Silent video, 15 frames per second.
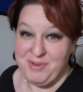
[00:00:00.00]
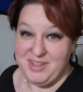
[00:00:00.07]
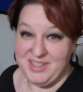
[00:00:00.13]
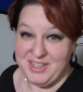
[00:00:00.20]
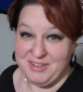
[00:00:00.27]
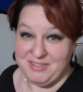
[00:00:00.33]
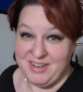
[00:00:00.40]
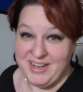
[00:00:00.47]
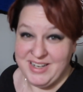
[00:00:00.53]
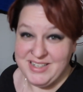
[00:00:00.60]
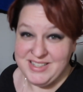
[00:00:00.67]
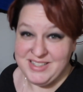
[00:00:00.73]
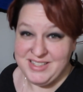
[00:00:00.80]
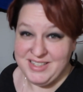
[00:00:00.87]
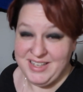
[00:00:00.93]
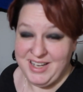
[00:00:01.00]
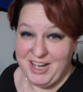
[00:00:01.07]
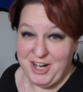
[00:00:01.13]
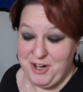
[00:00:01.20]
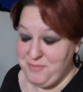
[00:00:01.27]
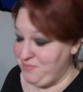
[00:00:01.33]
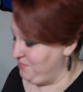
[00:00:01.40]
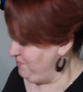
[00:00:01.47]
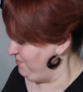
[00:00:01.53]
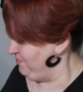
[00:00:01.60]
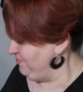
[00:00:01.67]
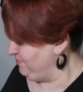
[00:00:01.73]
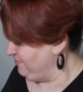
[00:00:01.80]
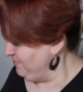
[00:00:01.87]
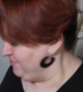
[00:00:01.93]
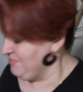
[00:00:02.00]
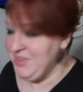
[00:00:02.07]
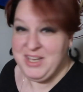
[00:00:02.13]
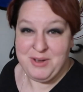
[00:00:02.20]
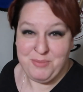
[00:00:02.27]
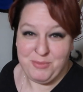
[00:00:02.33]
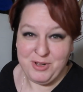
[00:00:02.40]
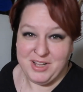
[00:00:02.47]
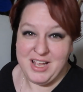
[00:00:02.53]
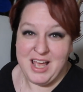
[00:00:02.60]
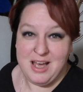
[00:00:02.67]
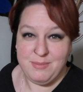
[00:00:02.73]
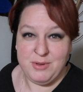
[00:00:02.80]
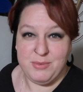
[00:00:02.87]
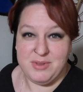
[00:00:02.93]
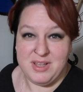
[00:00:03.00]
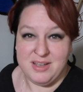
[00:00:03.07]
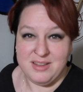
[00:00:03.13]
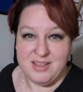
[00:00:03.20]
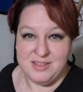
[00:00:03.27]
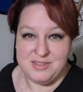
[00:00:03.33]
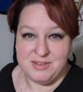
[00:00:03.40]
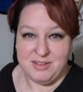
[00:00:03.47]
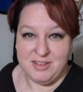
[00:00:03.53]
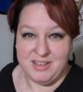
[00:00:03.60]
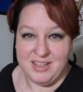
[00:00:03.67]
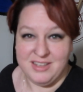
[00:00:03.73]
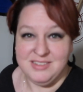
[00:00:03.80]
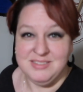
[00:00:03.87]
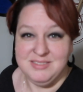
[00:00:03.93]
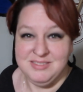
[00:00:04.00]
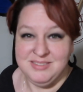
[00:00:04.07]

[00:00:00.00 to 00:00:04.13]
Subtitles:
really great. I'm really happy with how these are looking.